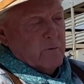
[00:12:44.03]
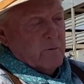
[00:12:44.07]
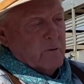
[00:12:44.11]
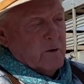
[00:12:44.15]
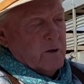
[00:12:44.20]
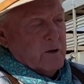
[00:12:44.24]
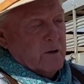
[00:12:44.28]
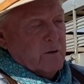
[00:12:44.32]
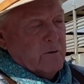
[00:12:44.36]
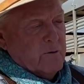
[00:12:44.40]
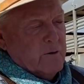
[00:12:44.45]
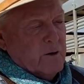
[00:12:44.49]

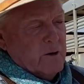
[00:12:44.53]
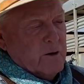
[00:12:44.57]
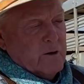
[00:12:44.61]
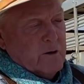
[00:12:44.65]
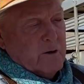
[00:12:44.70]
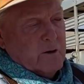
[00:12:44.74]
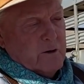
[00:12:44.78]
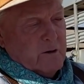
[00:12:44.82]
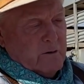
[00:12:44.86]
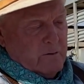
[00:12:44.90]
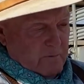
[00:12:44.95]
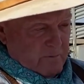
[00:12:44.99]
when you've
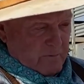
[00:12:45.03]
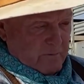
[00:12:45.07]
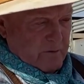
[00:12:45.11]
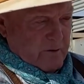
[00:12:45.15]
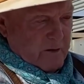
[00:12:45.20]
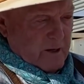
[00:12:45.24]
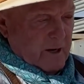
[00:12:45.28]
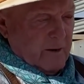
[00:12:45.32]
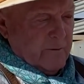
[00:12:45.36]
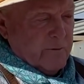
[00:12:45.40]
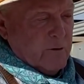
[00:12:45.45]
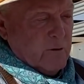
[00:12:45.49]
learned
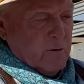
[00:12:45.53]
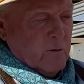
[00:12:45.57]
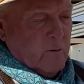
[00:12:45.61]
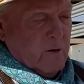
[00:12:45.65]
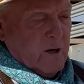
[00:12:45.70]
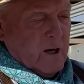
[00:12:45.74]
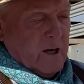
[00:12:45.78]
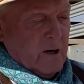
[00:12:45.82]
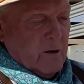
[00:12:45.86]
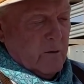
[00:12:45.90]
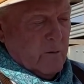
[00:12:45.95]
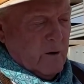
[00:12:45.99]
after a
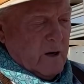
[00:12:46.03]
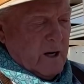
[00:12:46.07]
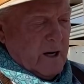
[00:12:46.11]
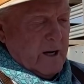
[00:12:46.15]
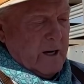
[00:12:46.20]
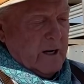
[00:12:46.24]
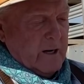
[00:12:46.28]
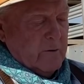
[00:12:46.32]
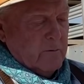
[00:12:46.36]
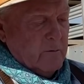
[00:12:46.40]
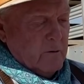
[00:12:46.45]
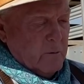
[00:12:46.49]
while of
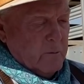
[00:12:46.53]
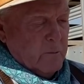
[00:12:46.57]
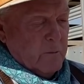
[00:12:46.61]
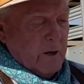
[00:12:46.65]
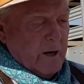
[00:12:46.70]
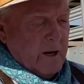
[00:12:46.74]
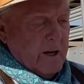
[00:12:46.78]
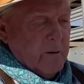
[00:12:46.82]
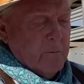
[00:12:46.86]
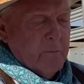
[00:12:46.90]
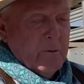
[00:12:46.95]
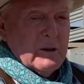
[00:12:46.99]
riding, will
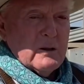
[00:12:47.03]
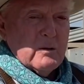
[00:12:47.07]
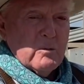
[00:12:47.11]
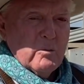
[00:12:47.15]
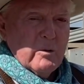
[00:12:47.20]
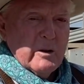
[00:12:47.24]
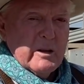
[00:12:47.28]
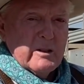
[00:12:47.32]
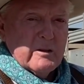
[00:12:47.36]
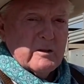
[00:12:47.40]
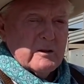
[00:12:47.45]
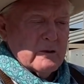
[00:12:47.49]
break them at the
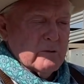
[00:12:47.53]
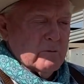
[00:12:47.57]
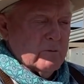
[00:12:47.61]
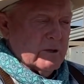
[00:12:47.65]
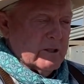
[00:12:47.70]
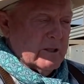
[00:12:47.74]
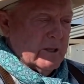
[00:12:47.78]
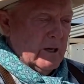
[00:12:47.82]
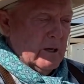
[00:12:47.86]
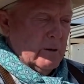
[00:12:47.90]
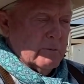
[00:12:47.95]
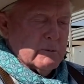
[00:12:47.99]
withers,
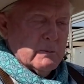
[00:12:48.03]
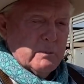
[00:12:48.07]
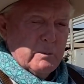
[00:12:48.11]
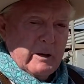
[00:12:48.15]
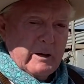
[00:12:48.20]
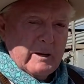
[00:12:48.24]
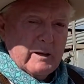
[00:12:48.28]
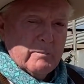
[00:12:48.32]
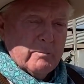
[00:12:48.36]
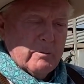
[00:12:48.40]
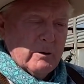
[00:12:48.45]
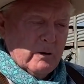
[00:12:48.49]
which helps
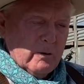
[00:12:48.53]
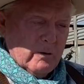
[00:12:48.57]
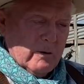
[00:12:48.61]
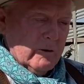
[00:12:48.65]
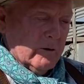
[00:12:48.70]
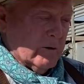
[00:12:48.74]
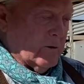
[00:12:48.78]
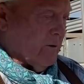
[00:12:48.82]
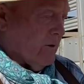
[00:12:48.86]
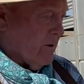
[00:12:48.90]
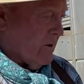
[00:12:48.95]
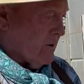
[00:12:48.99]
pick up a
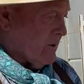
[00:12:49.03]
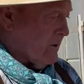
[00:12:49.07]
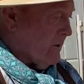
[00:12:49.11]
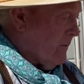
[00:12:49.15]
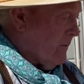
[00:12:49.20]
quarter horse.